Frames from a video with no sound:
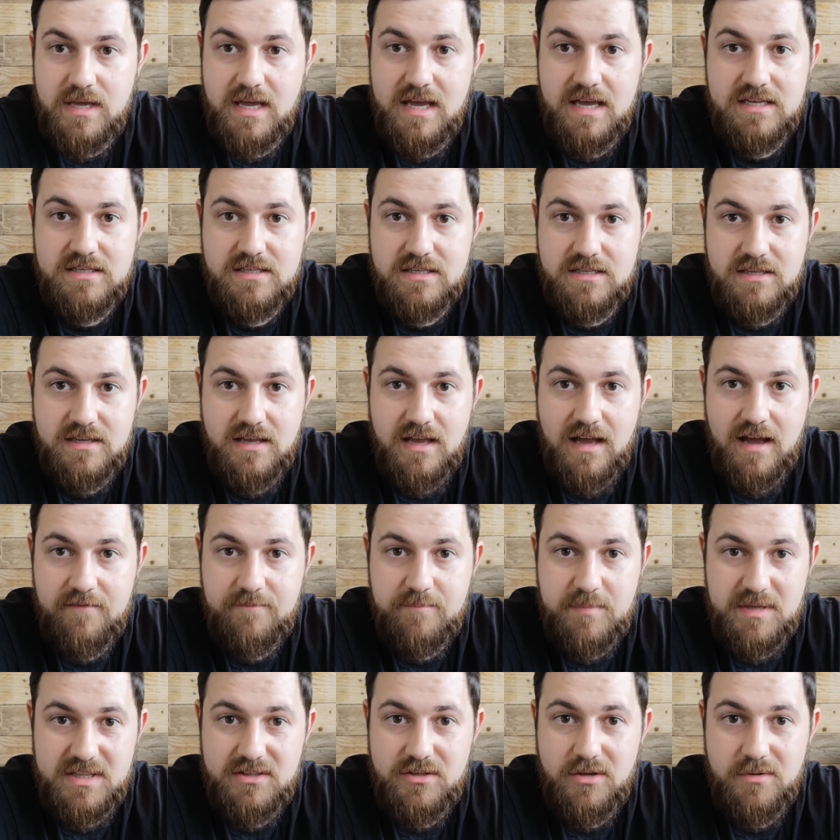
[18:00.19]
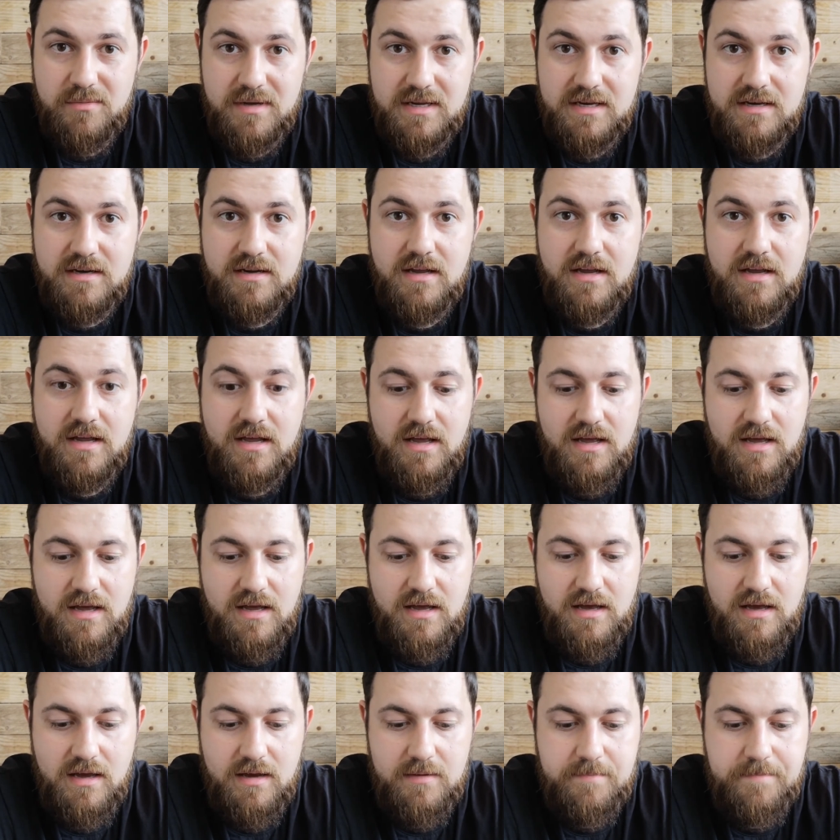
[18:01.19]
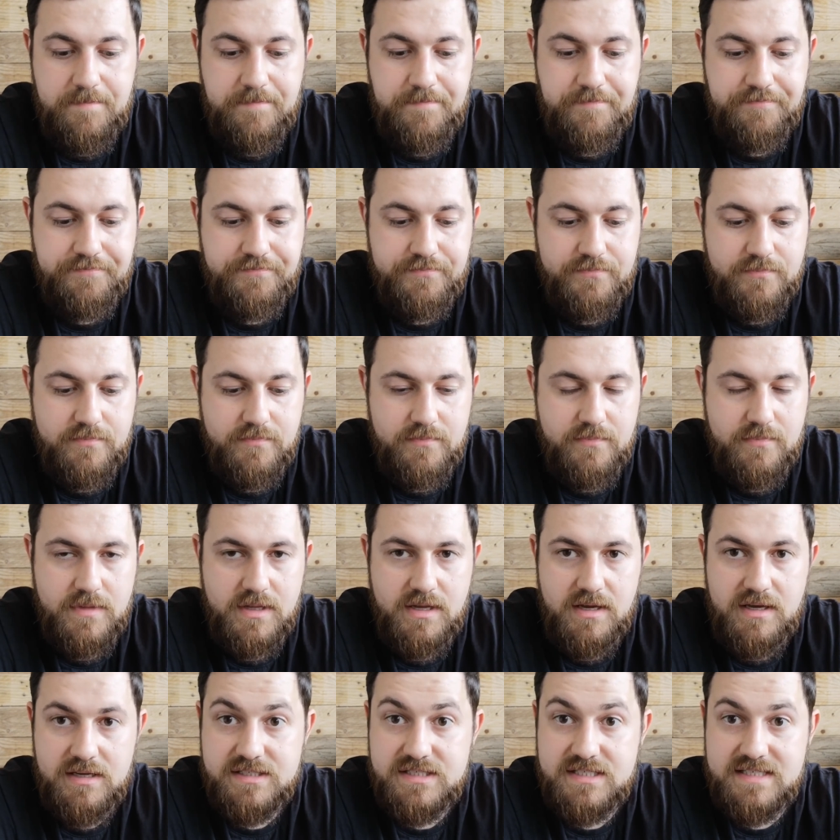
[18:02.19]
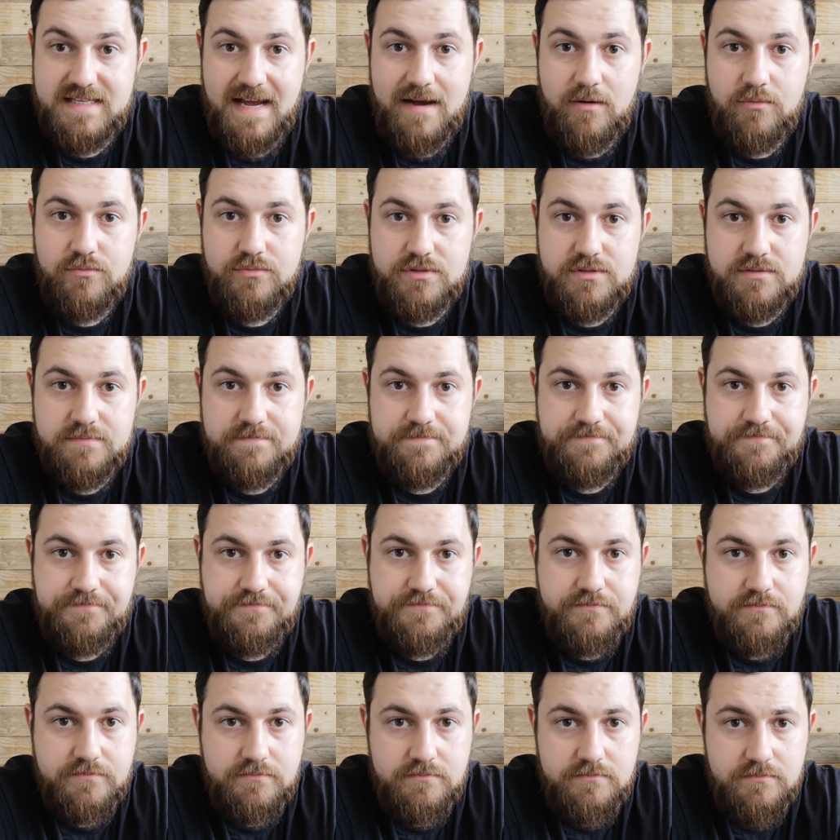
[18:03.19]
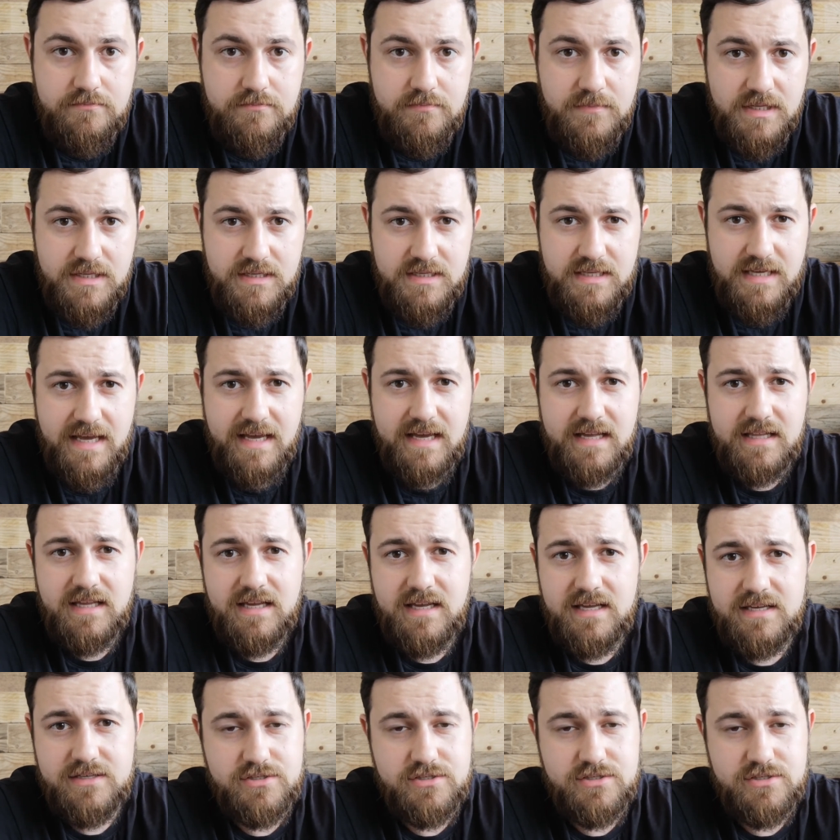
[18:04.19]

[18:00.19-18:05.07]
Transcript: years I've been doing a stout yearly.